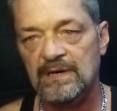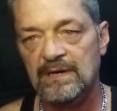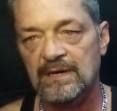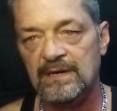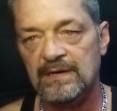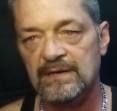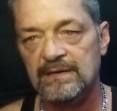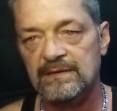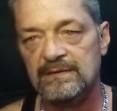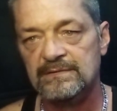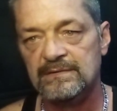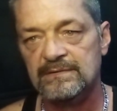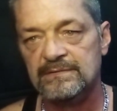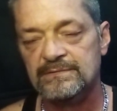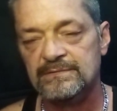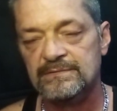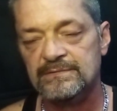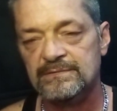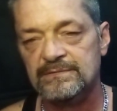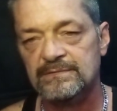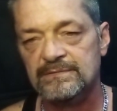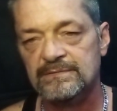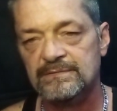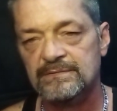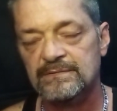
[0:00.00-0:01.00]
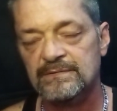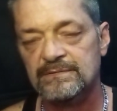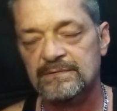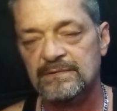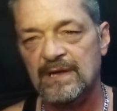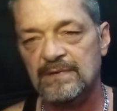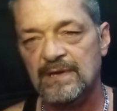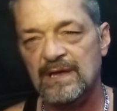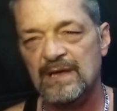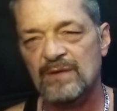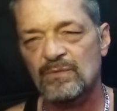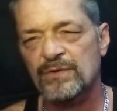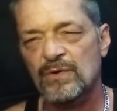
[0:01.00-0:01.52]
uh,
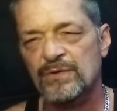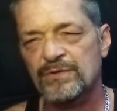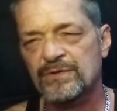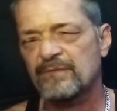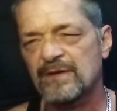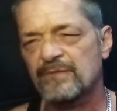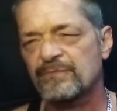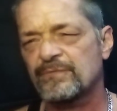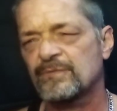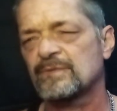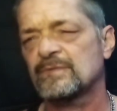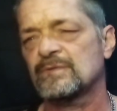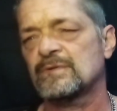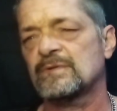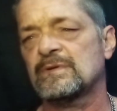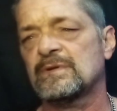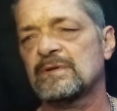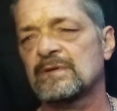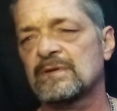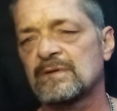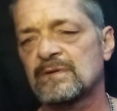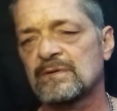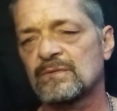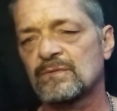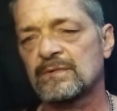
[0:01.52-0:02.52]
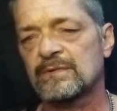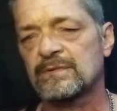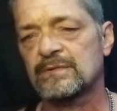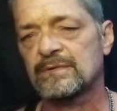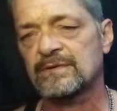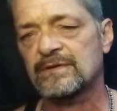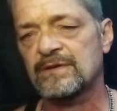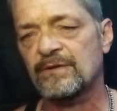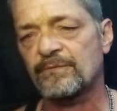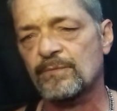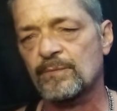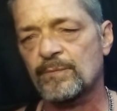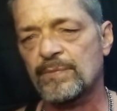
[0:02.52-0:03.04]
and with diff
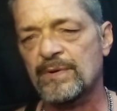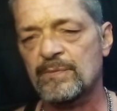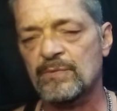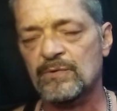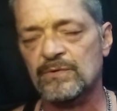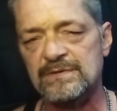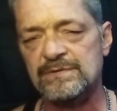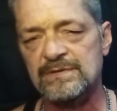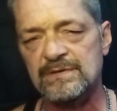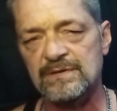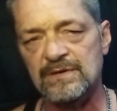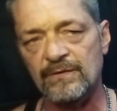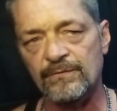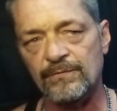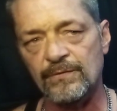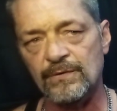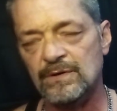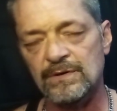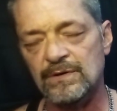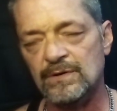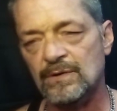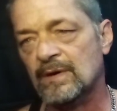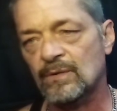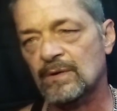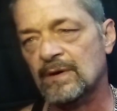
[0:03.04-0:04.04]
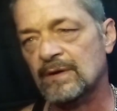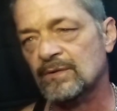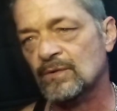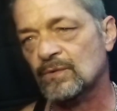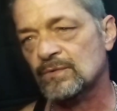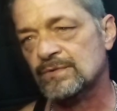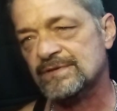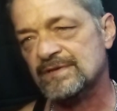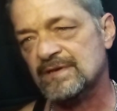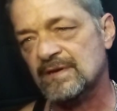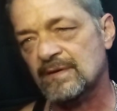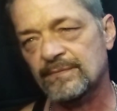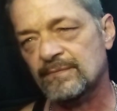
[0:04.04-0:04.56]
different people, it's different. You know, I
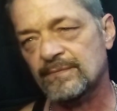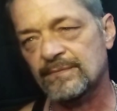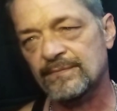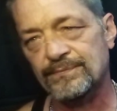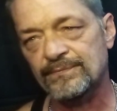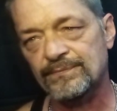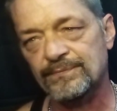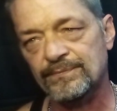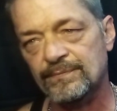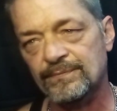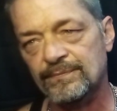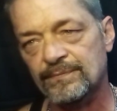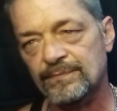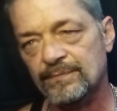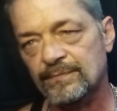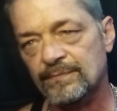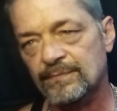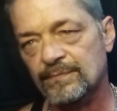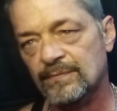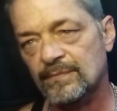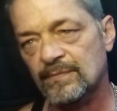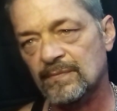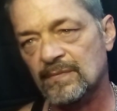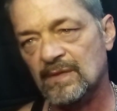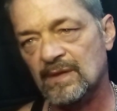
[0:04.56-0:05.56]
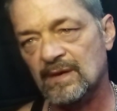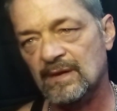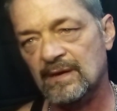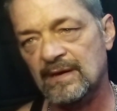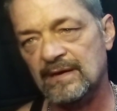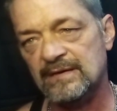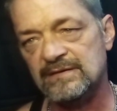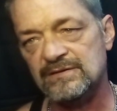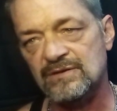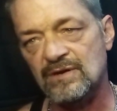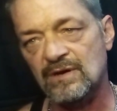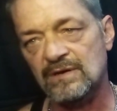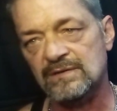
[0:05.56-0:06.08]
know some
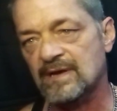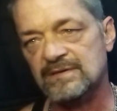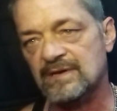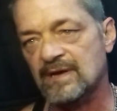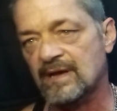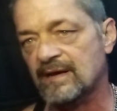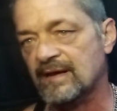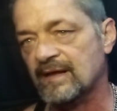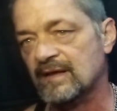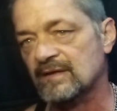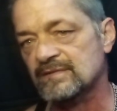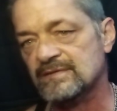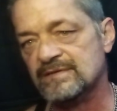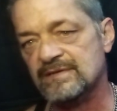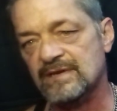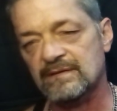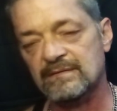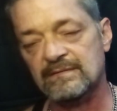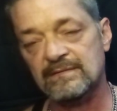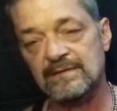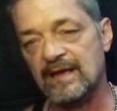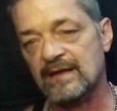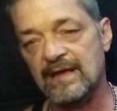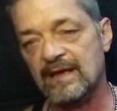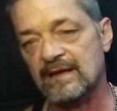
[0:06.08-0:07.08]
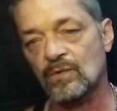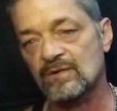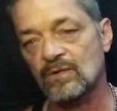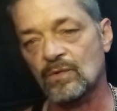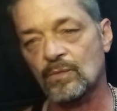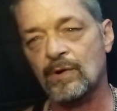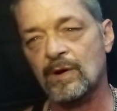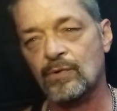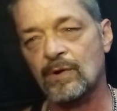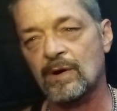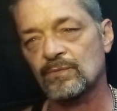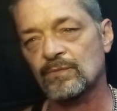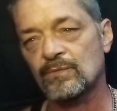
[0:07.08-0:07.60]
ex-cons got out and said they had
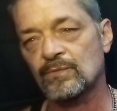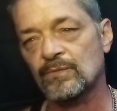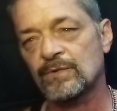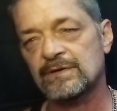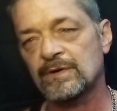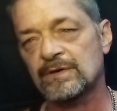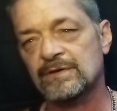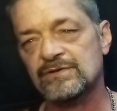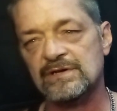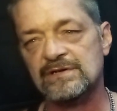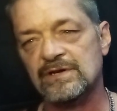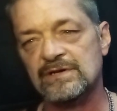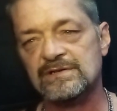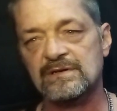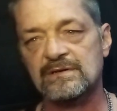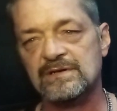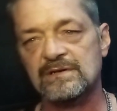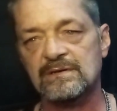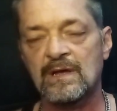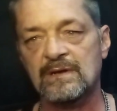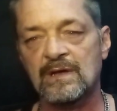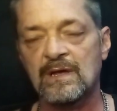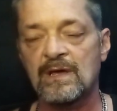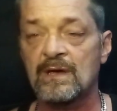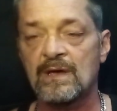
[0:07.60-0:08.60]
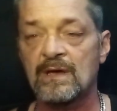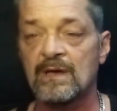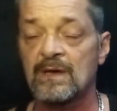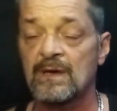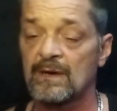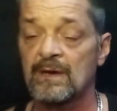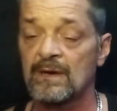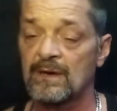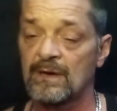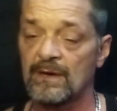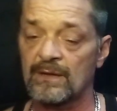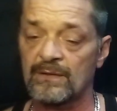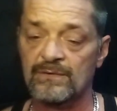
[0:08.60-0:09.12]
no problem readjusting.
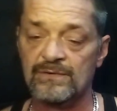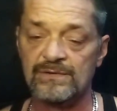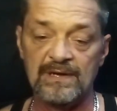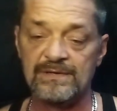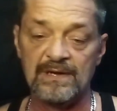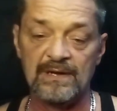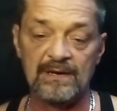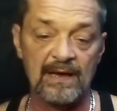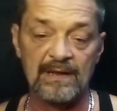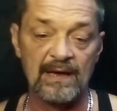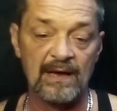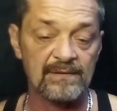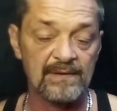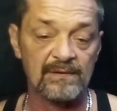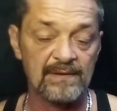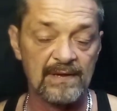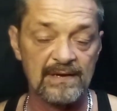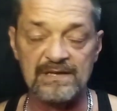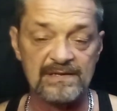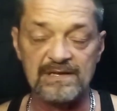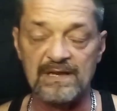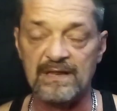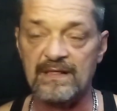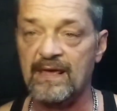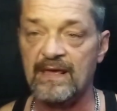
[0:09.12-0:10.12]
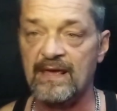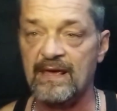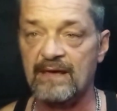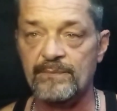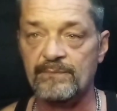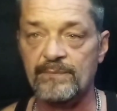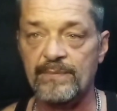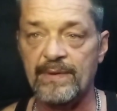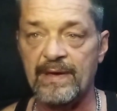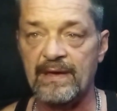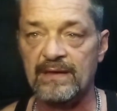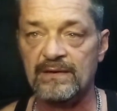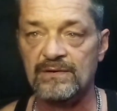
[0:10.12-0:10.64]
Others get out and they say they
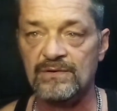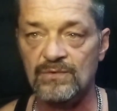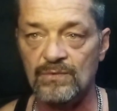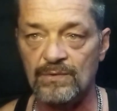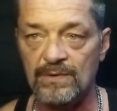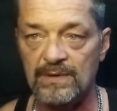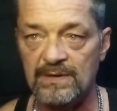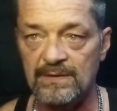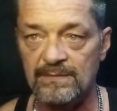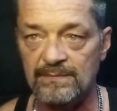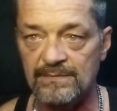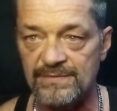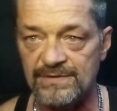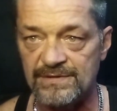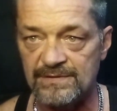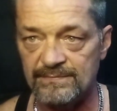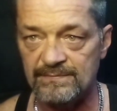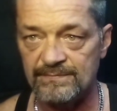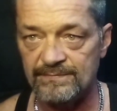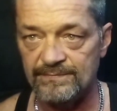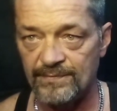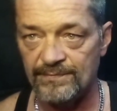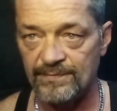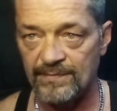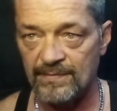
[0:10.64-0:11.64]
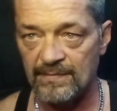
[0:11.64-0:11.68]
have bad dreams.